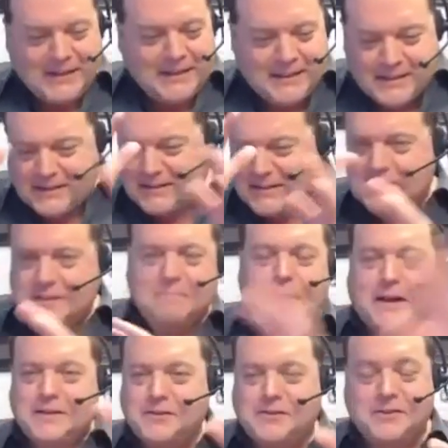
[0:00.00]
this
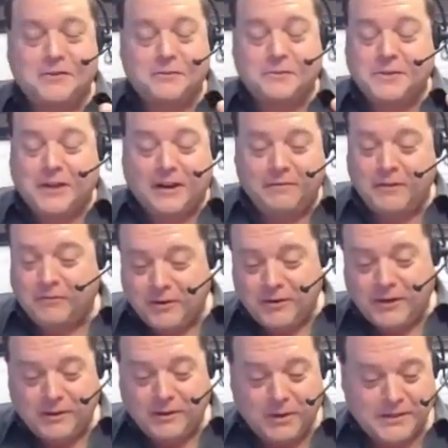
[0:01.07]
imposter syndrome. I've never
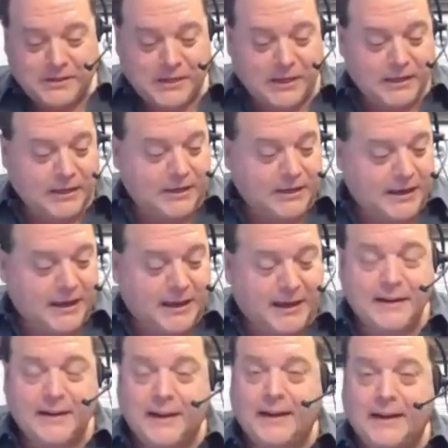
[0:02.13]
heard anybody say it like that.
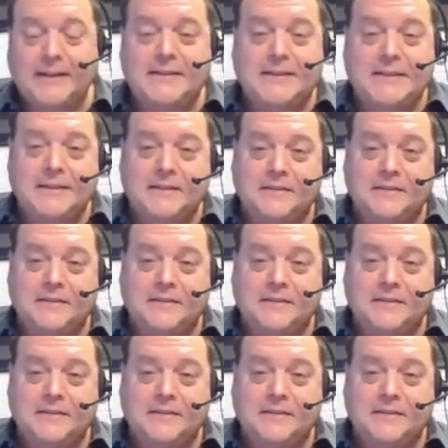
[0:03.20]
That is